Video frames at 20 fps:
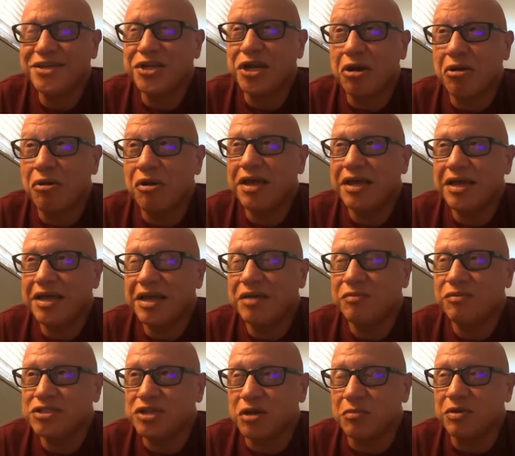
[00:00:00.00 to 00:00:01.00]
you know, it
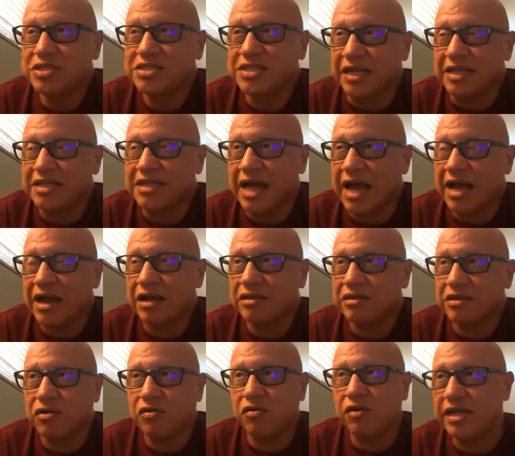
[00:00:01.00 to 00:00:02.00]
was almost like that
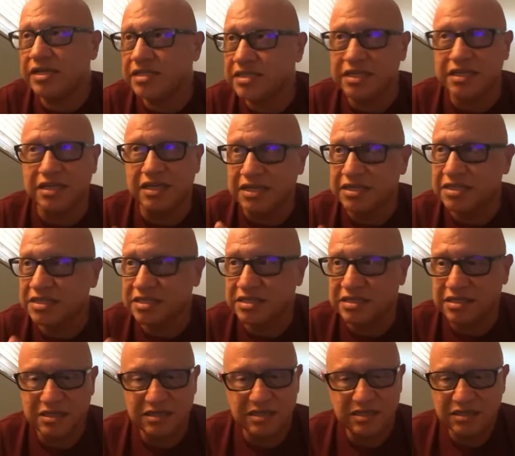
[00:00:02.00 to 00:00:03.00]
the craziness,
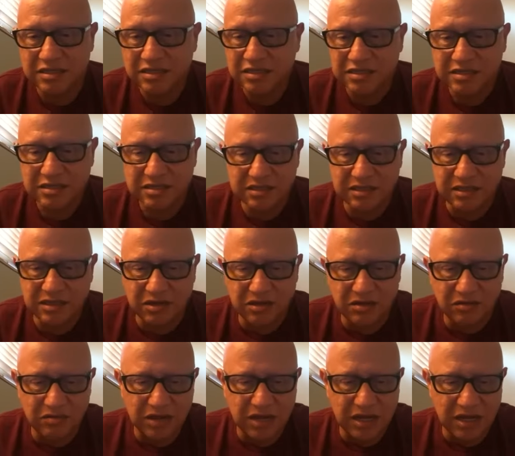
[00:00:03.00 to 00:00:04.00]
you
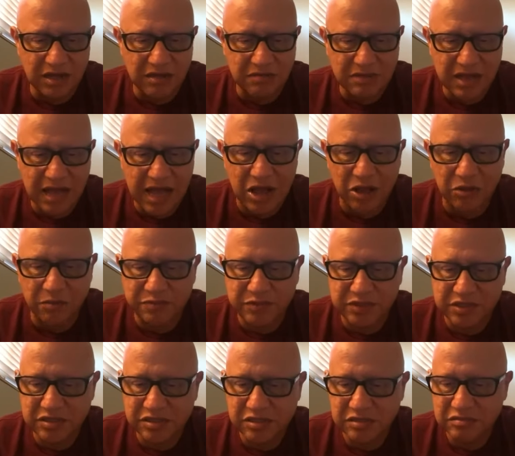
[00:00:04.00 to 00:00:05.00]
know, um,
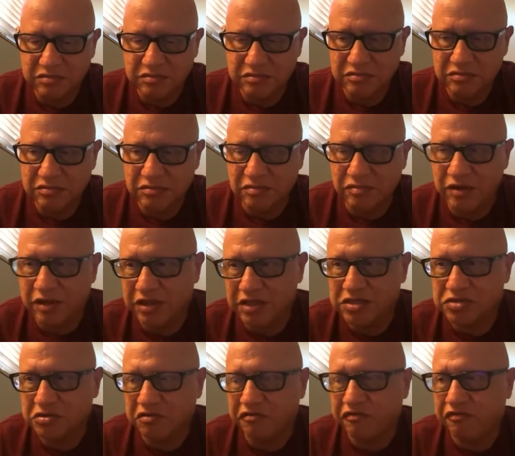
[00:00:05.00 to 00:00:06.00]
helped really
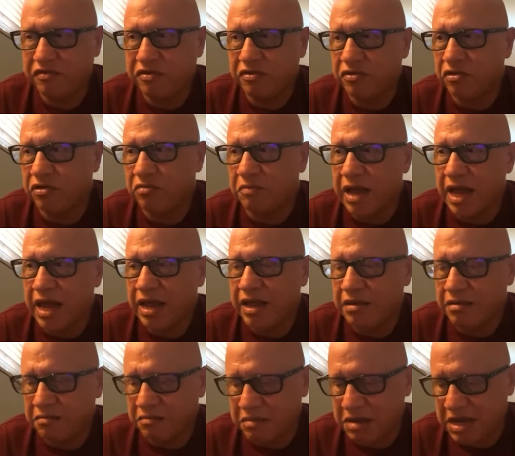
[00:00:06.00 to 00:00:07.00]
sort of fuel my
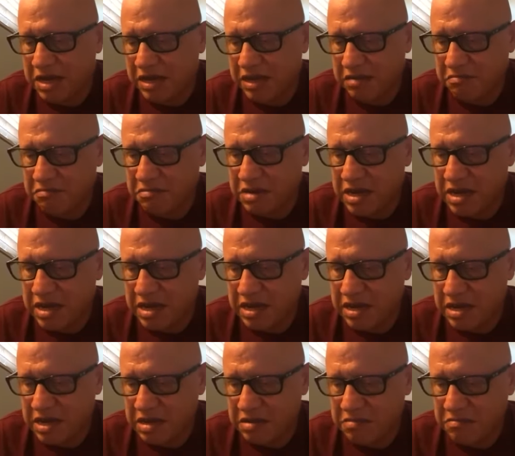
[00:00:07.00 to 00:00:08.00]
my my
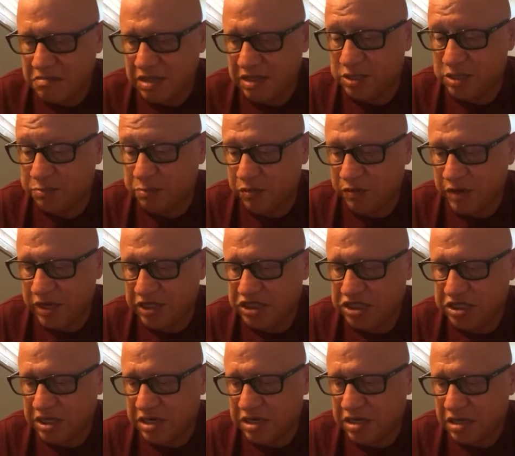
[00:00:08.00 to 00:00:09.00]
um,
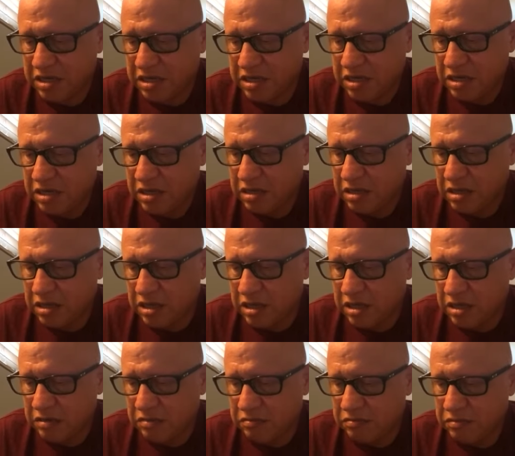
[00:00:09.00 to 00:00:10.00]
inspiration
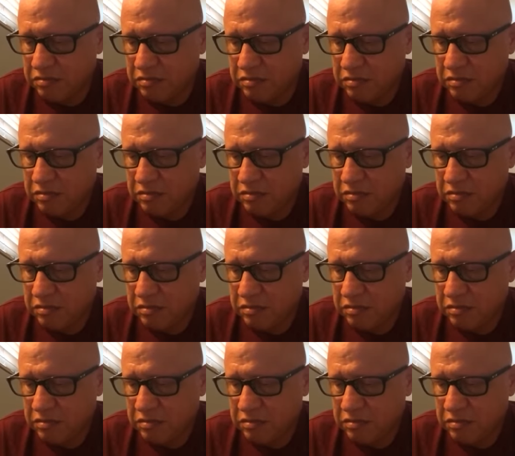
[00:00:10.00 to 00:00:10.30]
um,